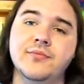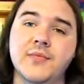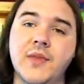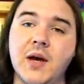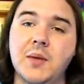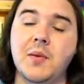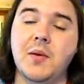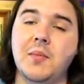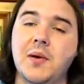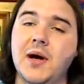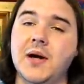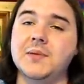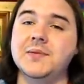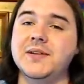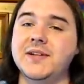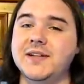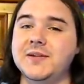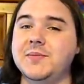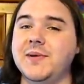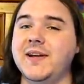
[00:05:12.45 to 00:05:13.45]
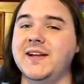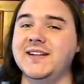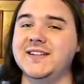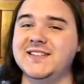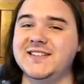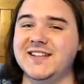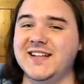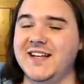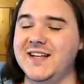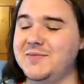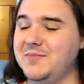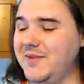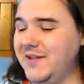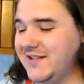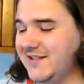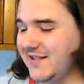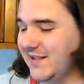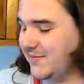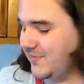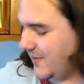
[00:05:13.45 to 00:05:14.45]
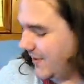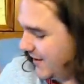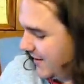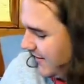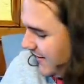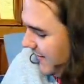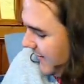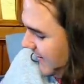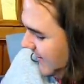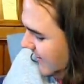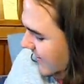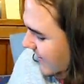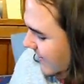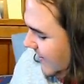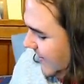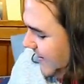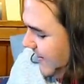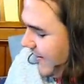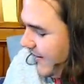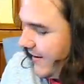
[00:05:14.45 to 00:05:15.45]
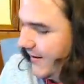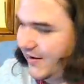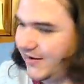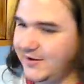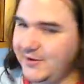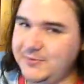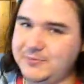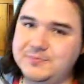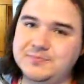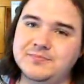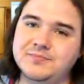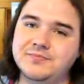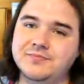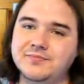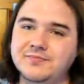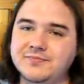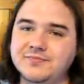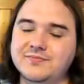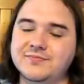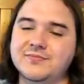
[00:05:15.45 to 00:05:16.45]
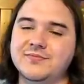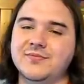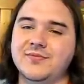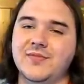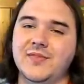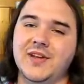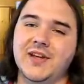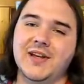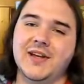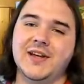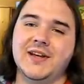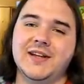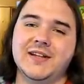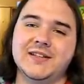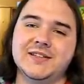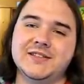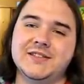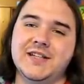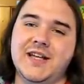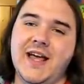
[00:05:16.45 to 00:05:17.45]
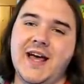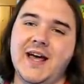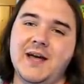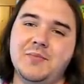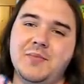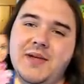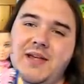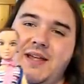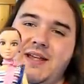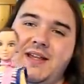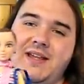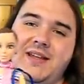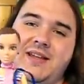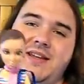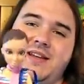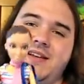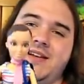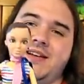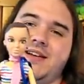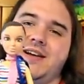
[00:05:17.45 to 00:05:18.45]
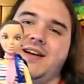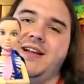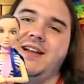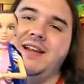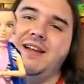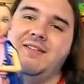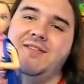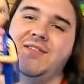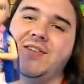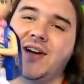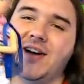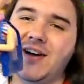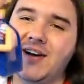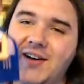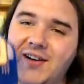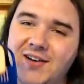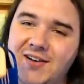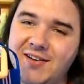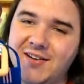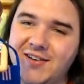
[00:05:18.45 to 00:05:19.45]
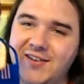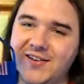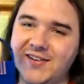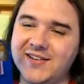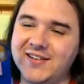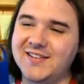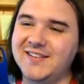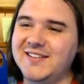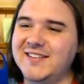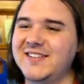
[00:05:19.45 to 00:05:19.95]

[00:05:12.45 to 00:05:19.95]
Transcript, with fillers: Now, my mom did manage to get me something. Um, she got me a Liv doll.